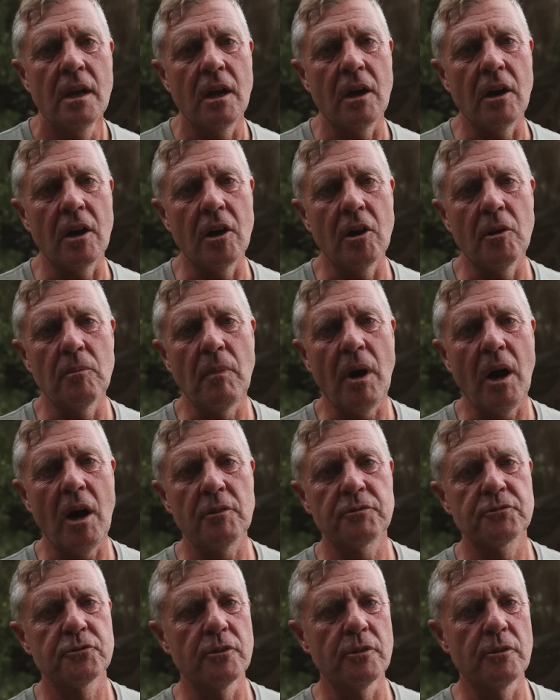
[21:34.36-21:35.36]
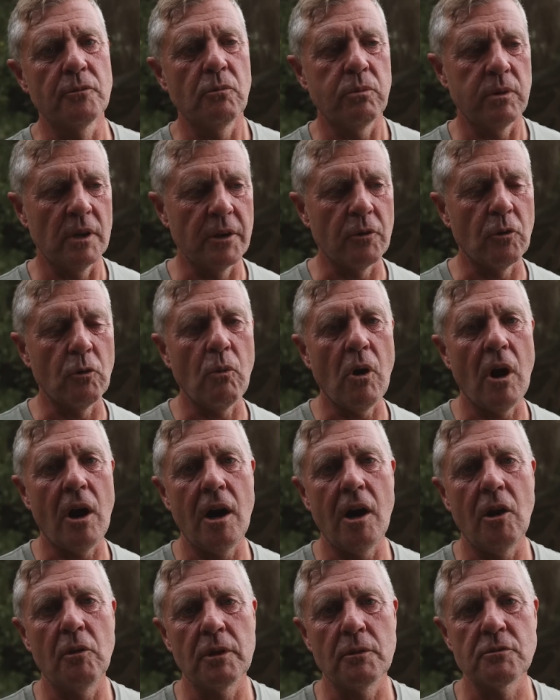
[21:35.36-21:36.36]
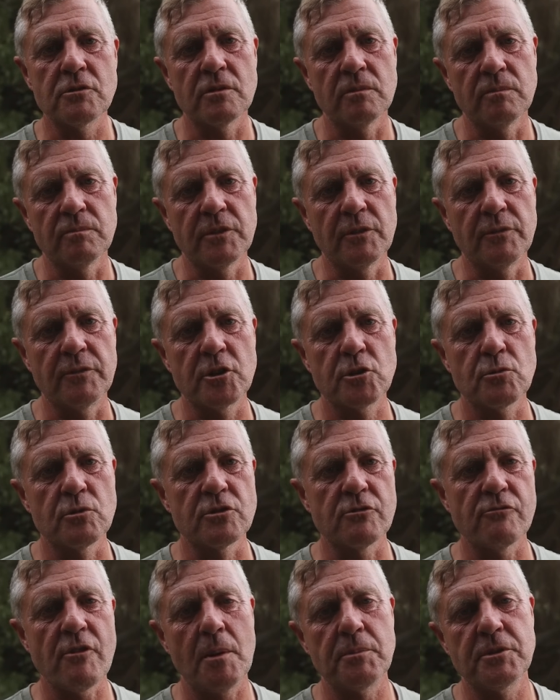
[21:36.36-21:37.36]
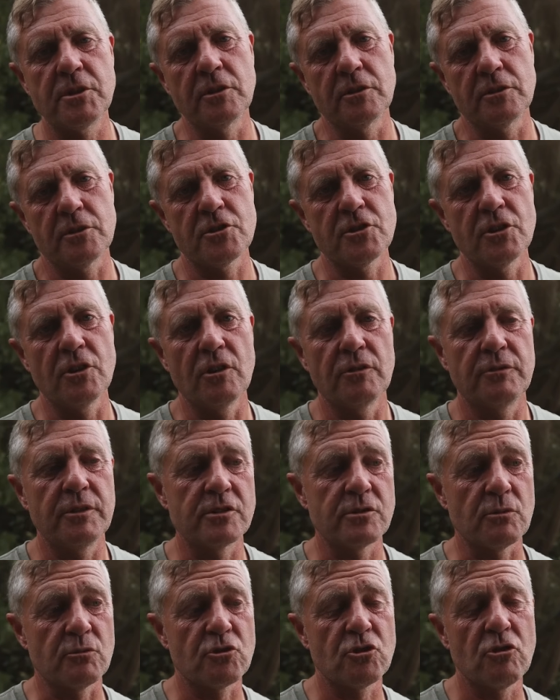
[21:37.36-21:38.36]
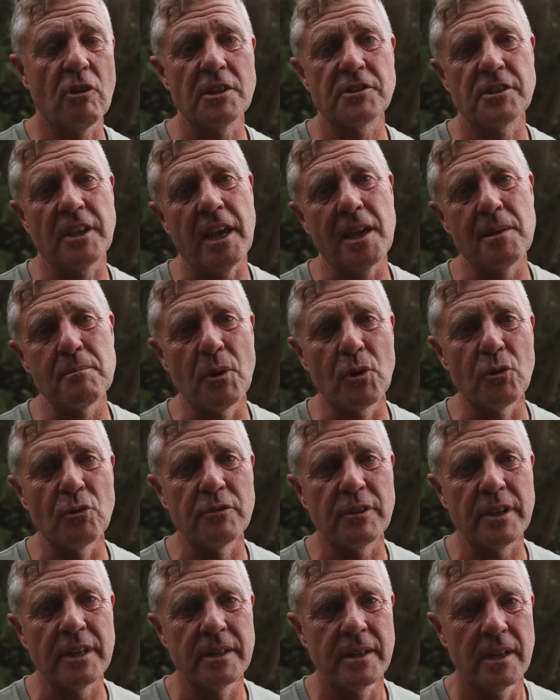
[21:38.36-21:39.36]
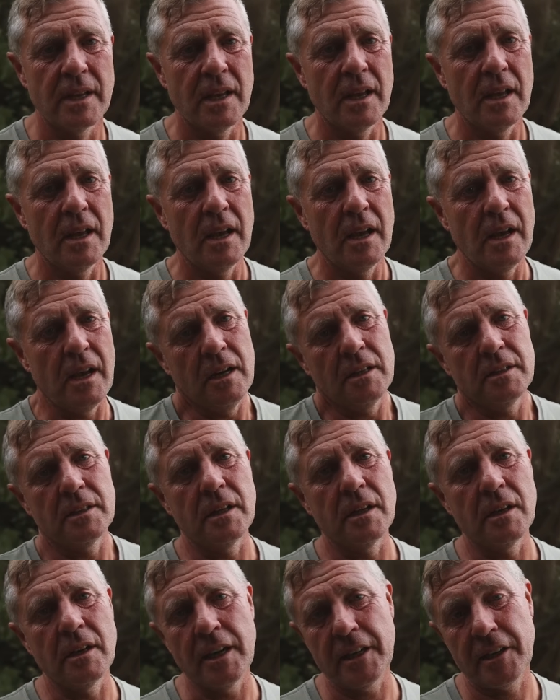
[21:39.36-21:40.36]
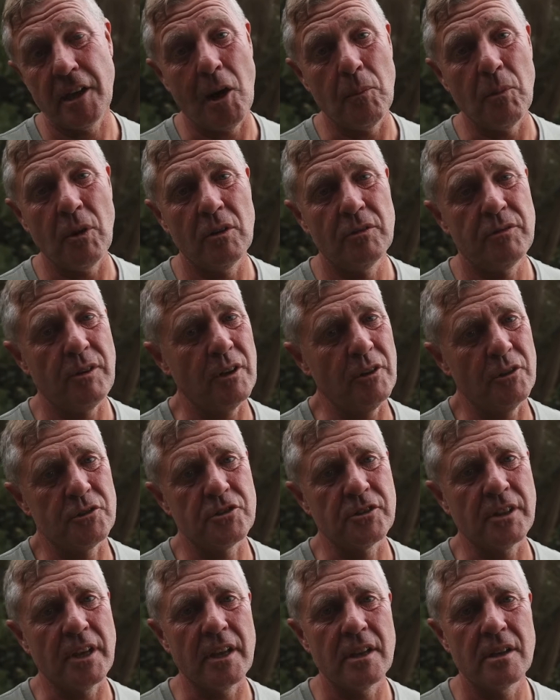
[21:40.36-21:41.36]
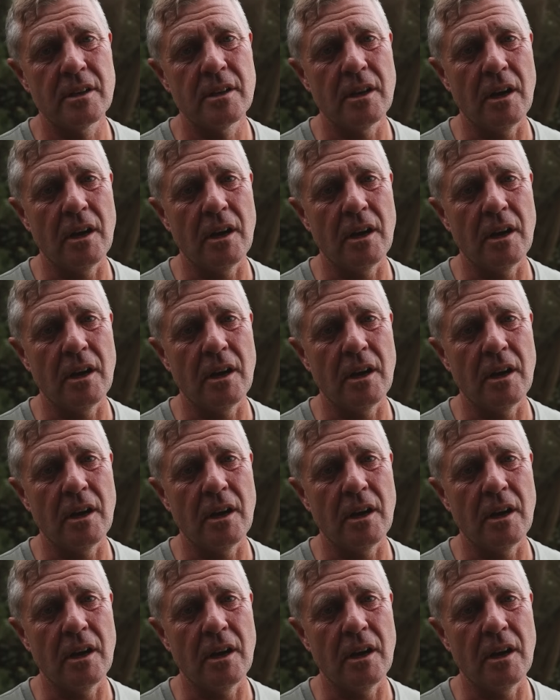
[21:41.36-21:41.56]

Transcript: After a little while, the fish was erupting on the surface. I was trying to get it moving, and it come off. I lost it.